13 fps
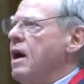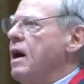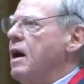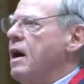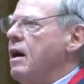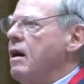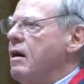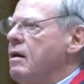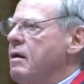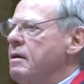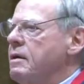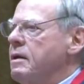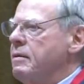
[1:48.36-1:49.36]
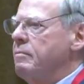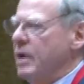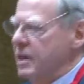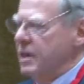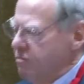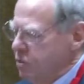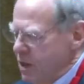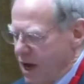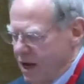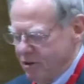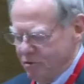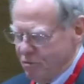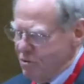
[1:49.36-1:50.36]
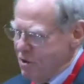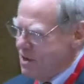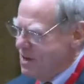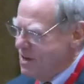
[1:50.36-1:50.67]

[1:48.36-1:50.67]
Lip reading: But I would like to